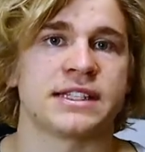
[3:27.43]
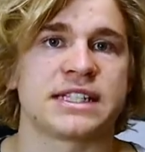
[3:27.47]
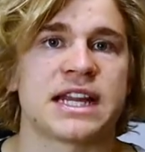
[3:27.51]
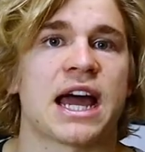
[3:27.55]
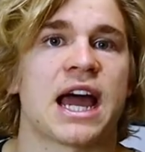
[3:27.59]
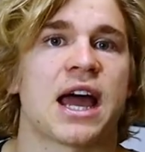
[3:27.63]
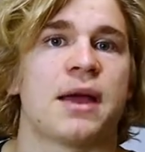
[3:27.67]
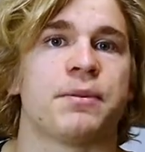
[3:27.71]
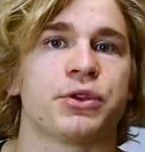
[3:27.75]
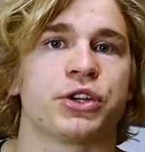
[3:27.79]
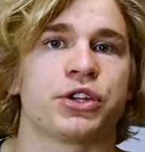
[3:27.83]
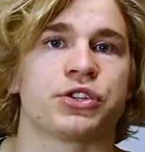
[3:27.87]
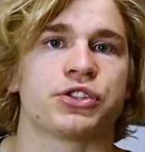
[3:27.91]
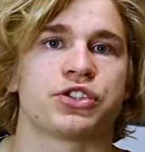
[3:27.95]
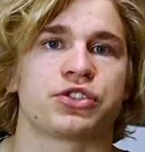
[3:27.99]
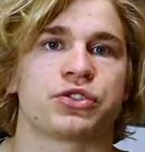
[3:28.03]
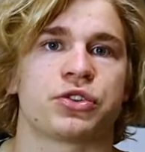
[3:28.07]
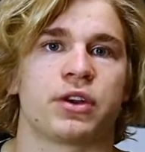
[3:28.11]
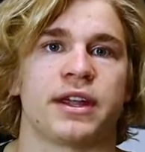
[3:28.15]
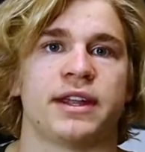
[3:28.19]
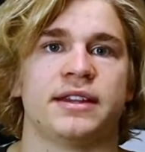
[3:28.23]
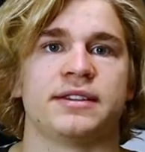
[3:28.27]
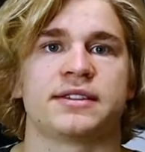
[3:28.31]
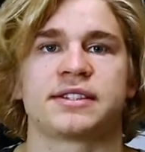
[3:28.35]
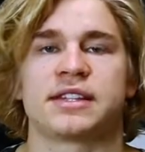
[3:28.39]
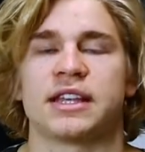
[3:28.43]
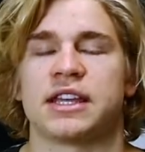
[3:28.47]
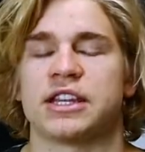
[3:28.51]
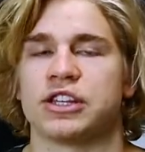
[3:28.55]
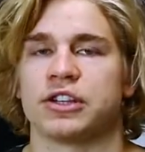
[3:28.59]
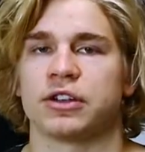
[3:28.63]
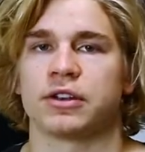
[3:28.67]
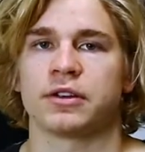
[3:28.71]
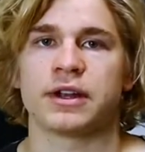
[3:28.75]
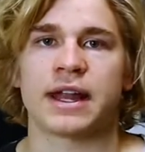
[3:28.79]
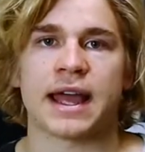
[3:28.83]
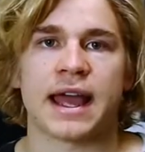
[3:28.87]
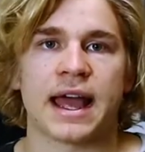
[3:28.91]
time constraints and
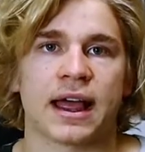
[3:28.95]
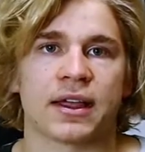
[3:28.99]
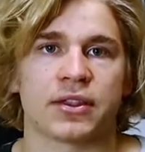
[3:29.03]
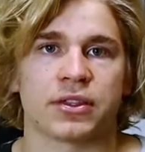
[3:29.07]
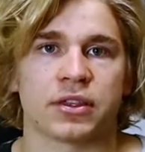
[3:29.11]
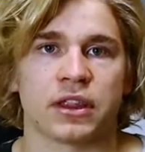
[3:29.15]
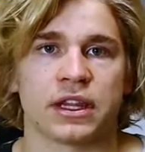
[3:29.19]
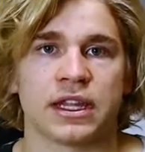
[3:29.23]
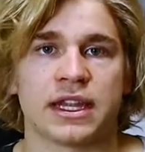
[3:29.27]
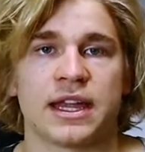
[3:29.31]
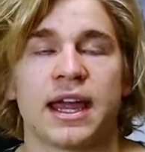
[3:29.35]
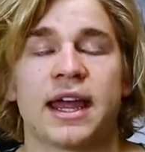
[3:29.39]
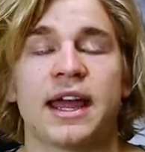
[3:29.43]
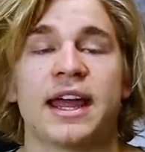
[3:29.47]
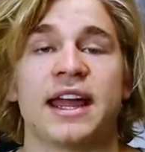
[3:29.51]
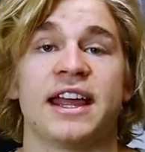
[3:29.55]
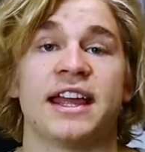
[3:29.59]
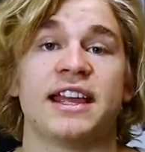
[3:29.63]
you're an athlete,